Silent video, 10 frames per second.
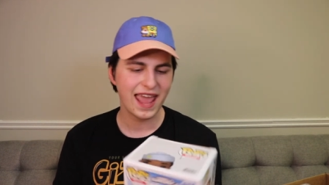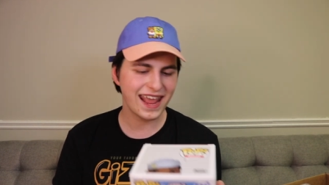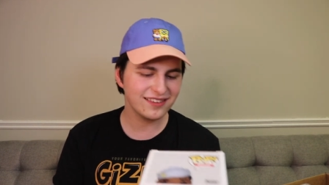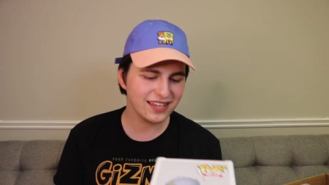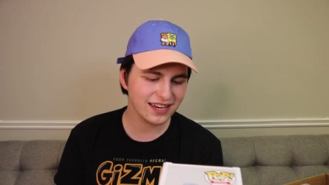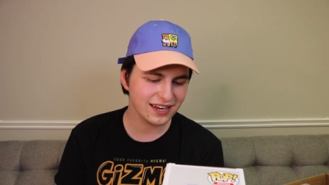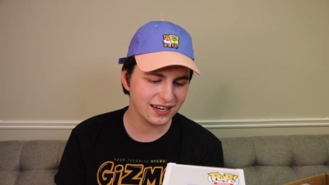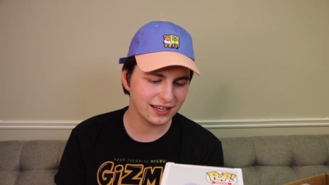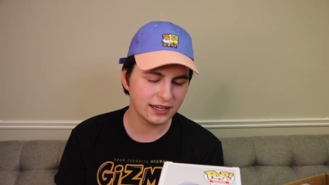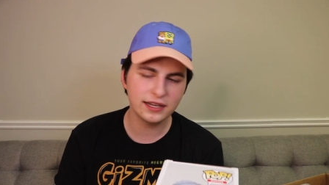Is it...
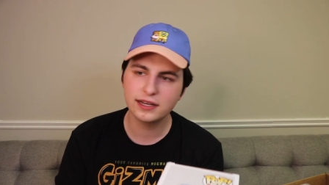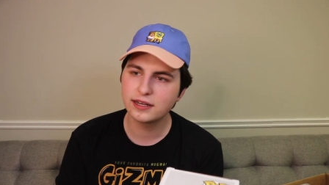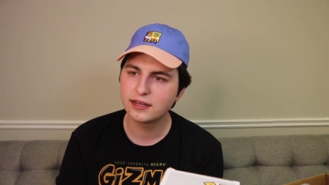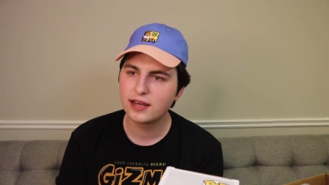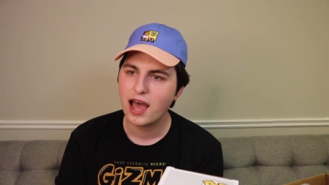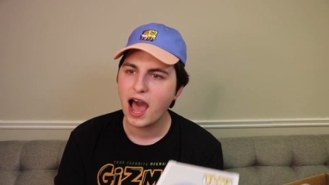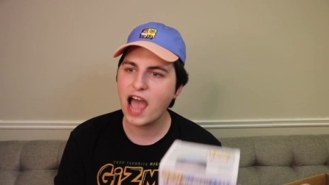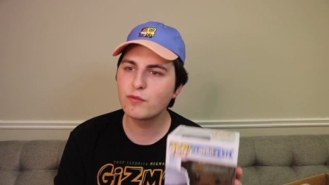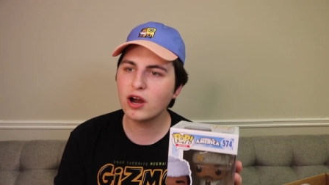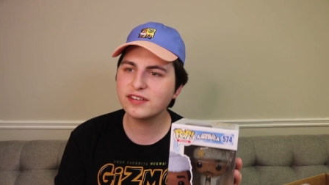
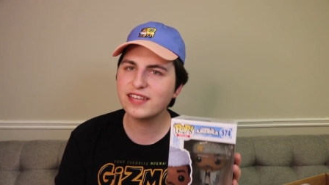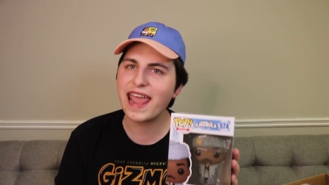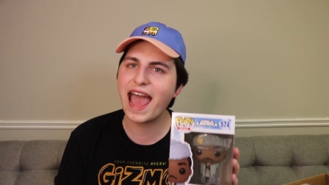I want to say